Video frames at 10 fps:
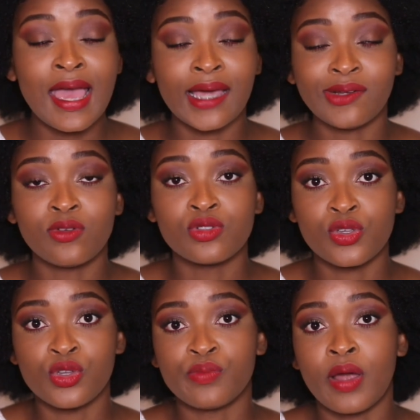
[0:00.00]
and
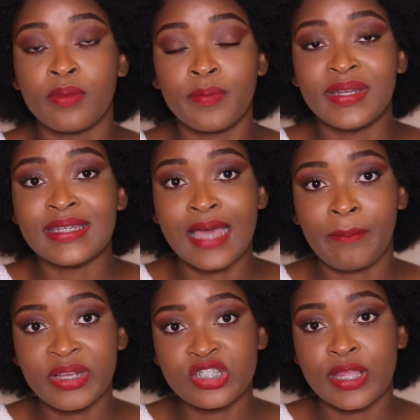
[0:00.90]
also you'd probably
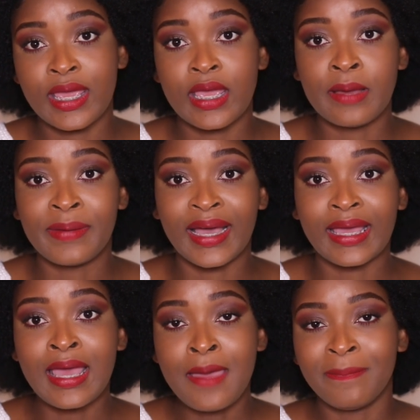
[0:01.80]
damage the hair by